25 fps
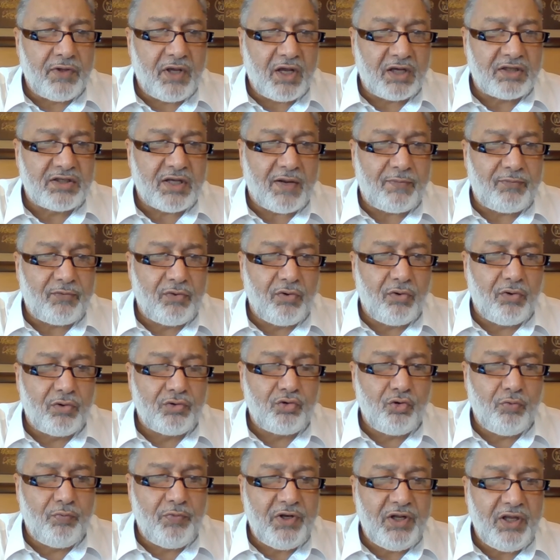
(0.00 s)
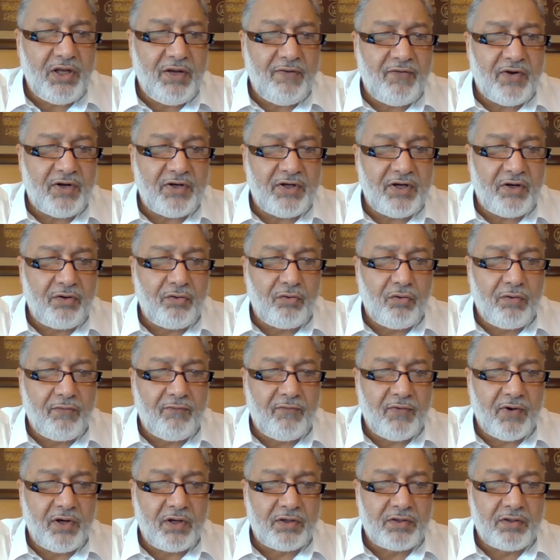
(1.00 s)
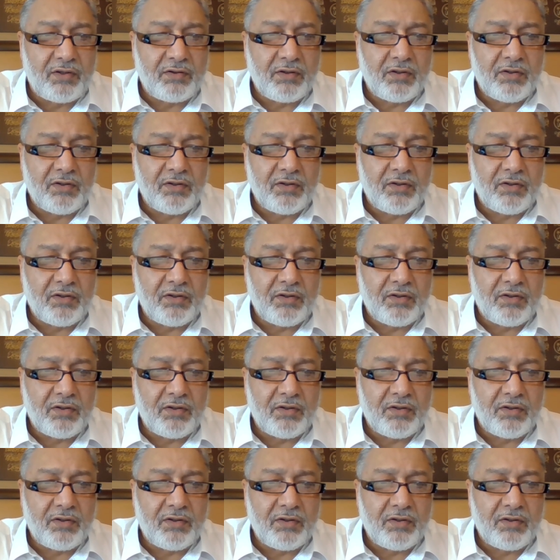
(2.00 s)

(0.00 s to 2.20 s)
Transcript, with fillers: except those who believed and did good work